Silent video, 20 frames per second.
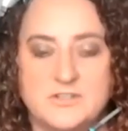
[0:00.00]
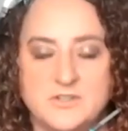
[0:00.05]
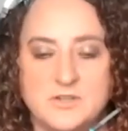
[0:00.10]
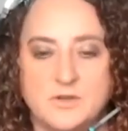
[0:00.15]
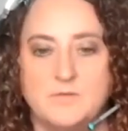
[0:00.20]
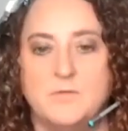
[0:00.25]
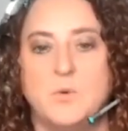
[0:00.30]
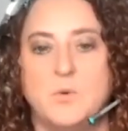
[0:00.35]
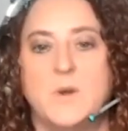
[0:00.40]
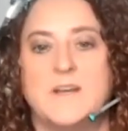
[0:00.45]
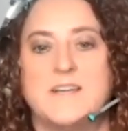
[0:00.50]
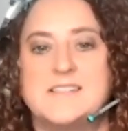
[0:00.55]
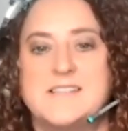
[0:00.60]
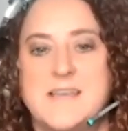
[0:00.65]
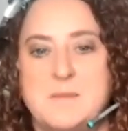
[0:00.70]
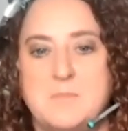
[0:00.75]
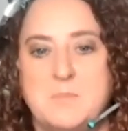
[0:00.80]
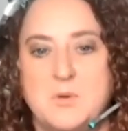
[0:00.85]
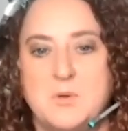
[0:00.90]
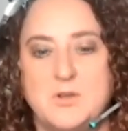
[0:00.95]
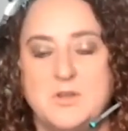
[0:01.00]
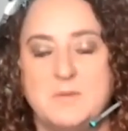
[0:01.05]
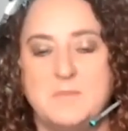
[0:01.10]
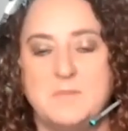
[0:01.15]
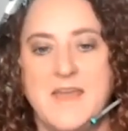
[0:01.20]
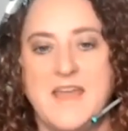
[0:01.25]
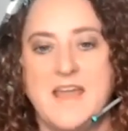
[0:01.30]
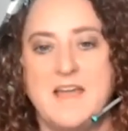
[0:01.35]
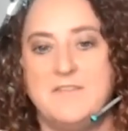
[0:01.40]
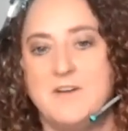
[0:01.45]
So for example, you
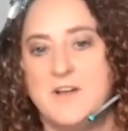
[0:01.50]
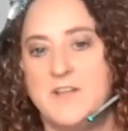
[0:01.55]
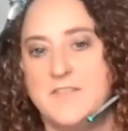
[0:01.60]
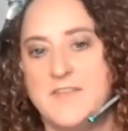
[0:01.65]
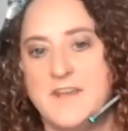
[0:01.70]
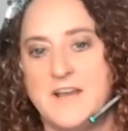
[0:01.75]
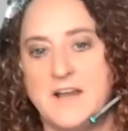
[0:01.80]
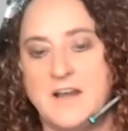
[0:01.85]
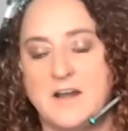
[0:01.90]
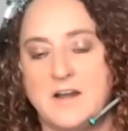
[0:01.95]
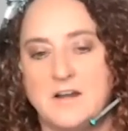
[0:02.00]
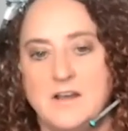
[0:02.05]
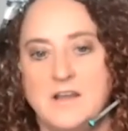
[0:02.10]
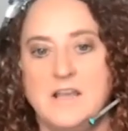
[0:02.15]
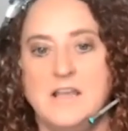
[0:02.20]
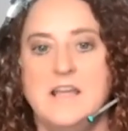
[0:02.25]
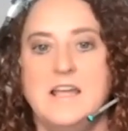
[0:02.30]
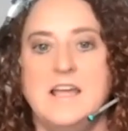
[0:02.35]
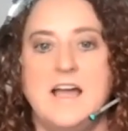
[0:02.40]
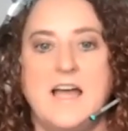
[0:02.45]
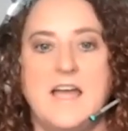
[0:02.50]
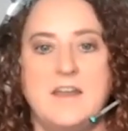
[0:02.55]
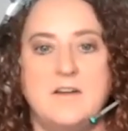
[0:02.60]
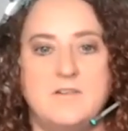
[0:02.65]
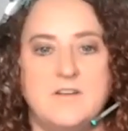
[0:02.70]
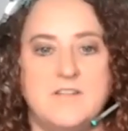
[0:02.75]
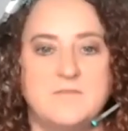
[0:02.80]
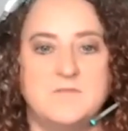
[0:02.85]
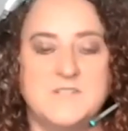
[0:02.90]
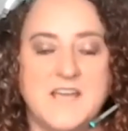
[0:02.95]
may have on there, I
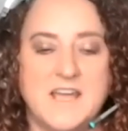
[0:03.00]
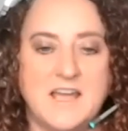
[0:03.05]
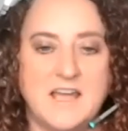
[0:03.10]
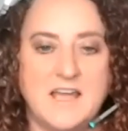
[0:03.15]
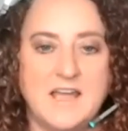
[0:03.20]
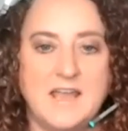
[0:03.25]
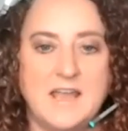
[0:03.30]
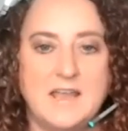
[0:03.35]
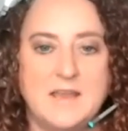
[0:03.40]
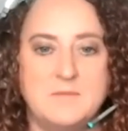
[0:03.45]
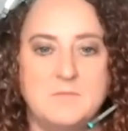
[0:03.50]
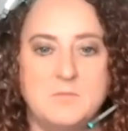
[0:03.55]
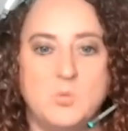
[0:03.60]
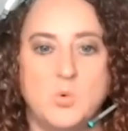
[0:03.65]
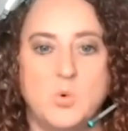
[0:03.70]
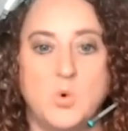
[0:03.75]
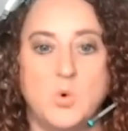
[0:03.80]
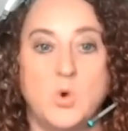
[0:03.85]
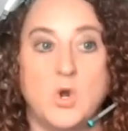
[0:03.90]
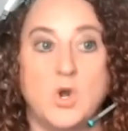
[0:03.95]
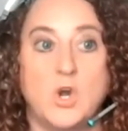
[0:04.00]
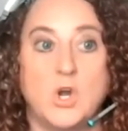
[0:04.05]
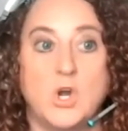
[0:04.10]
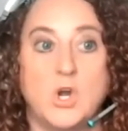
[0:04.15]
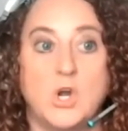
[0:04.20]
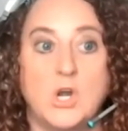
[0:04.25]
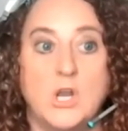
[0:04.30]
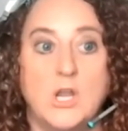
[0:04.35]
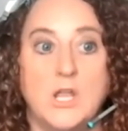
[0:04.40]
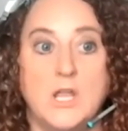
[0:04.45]
don't have time,
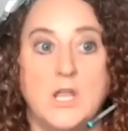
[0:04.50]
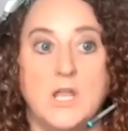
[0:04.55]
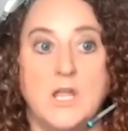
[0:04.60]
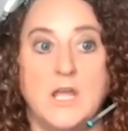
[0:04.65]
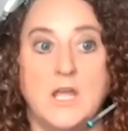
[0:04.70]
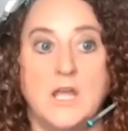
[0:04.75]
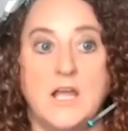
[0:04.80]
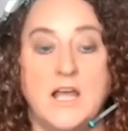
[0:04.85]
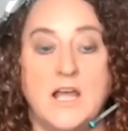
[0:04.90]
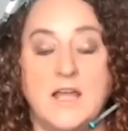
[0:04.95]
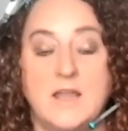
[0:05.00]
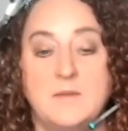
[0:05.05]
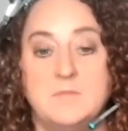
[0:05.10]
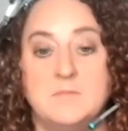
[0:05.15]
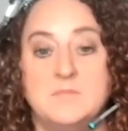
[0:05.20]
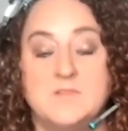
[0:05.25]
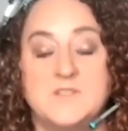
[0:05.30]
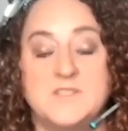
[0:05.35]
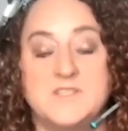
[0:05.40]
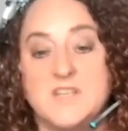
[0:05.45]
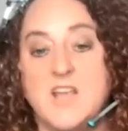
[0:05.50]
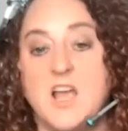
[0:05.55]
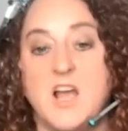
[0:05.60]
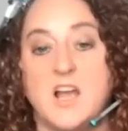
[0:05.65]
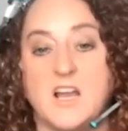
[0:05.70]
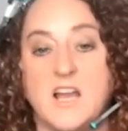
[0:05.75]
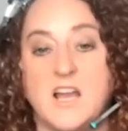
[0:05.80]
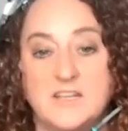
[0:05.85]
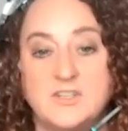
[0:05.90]
or I'm stuck.